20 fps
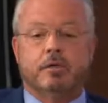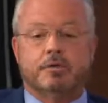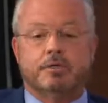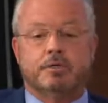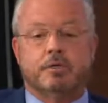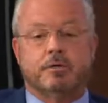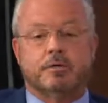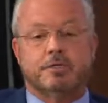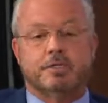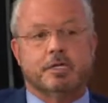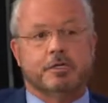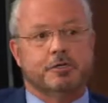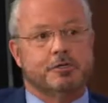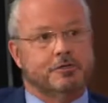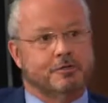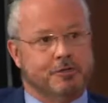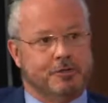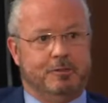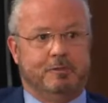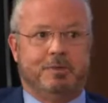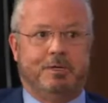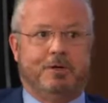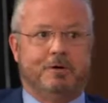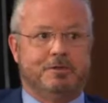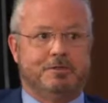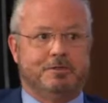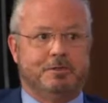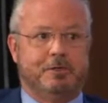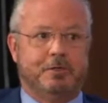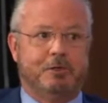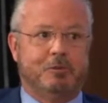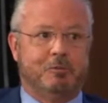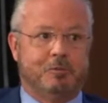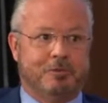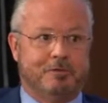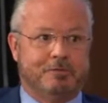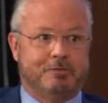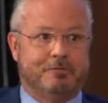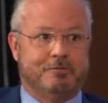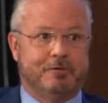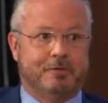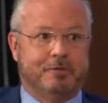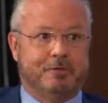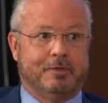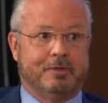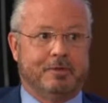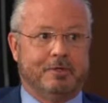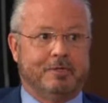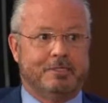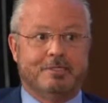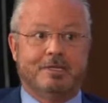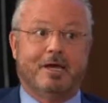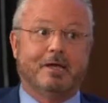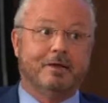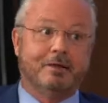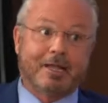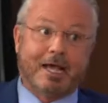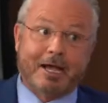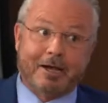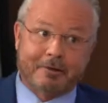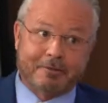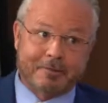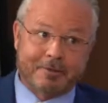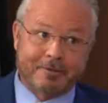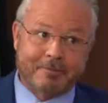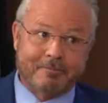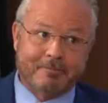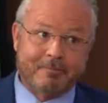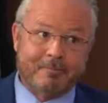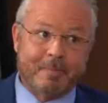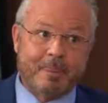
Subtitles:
There's no signature comparison in in-person voting. It's not allowed.